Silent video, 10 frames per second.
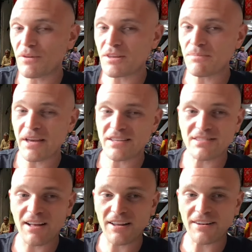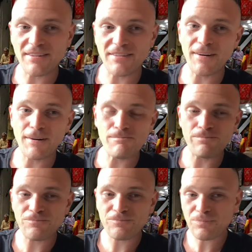fit the baseline.
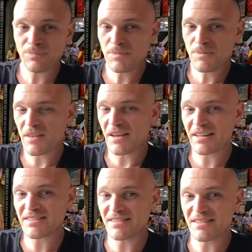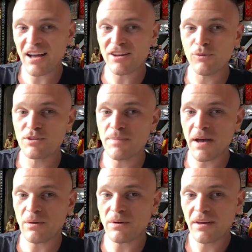Um, it's not always
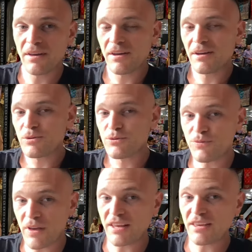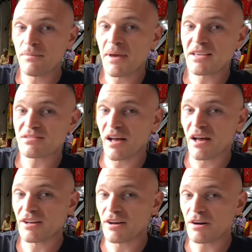about fitting the
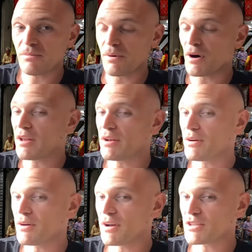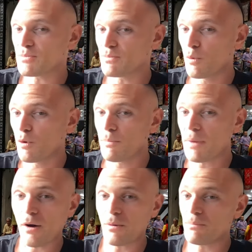baseline, but it's more
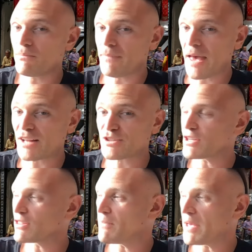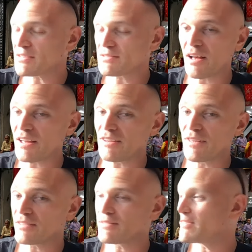about matching the baseline. And
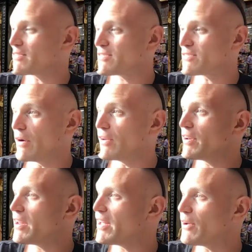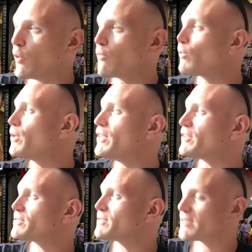like the sun over in
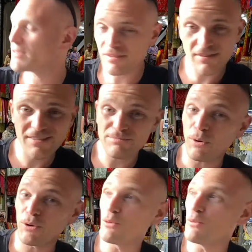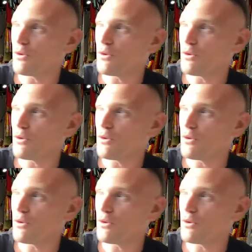this part of the